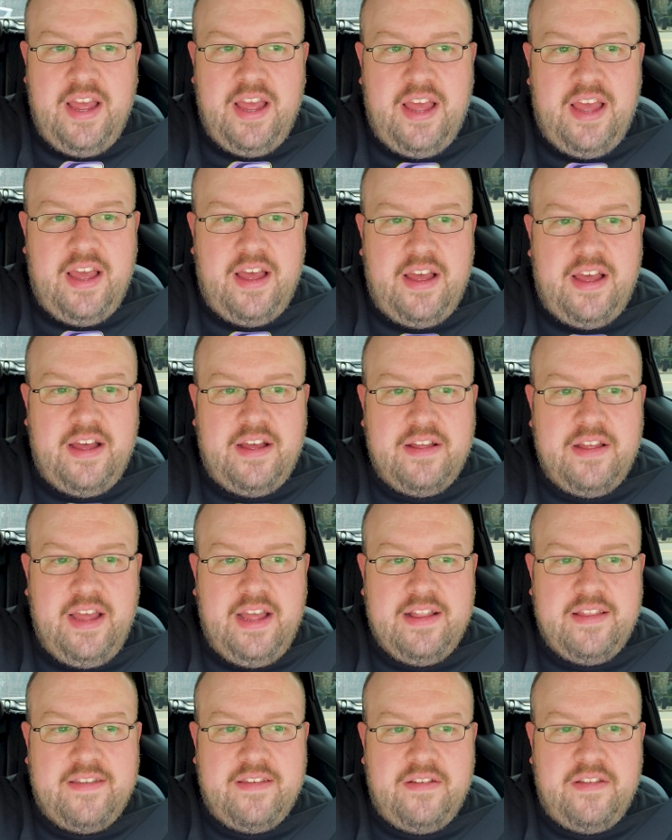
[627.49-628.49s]
Uh,
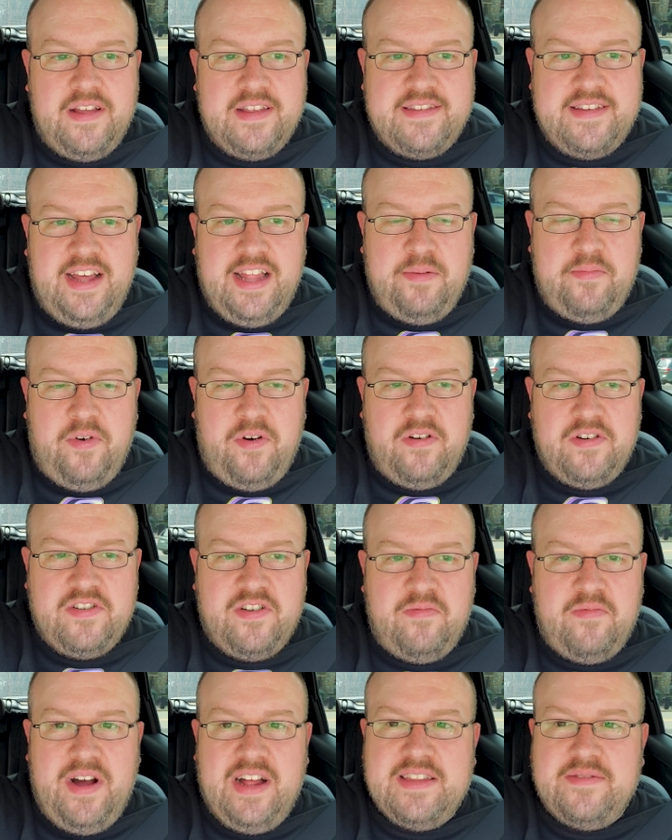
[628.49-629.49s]
and so that salad bar just
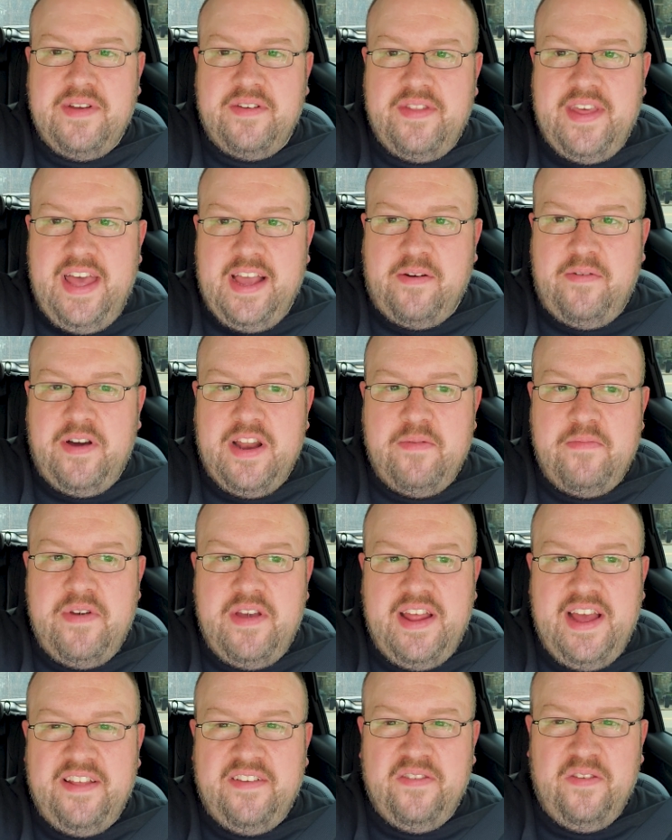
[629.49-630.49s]
reminds me of that quite a bit.
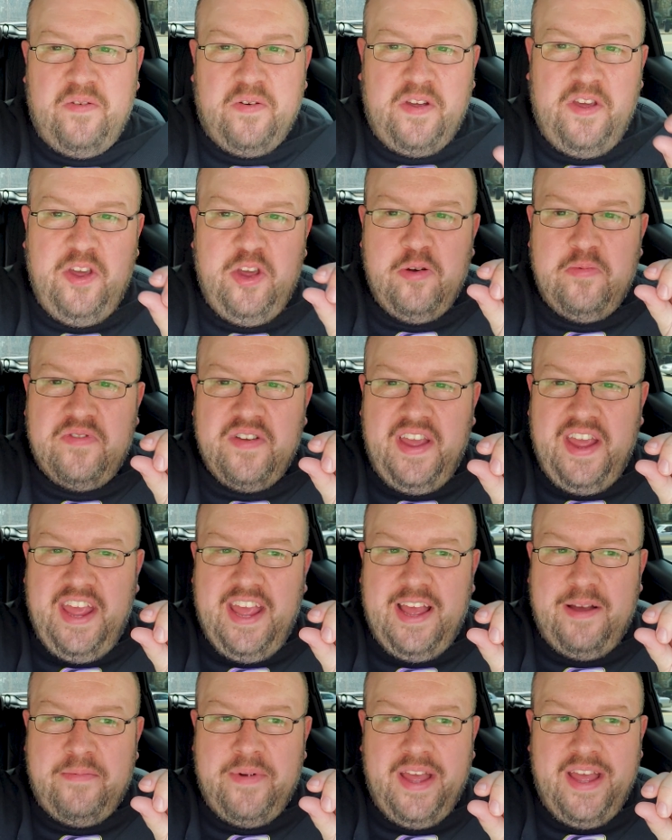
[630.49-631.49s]
It has little cubes of
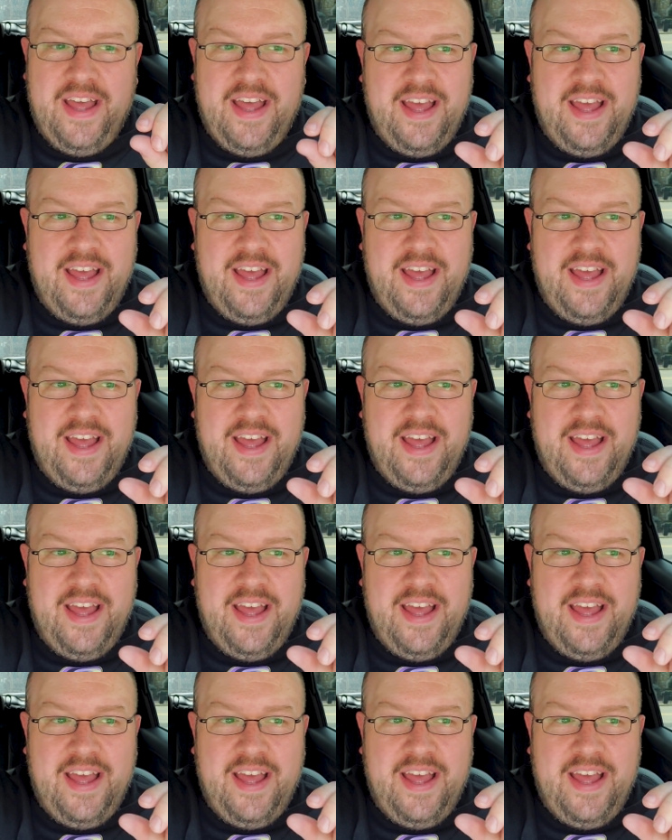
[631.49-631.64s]
ham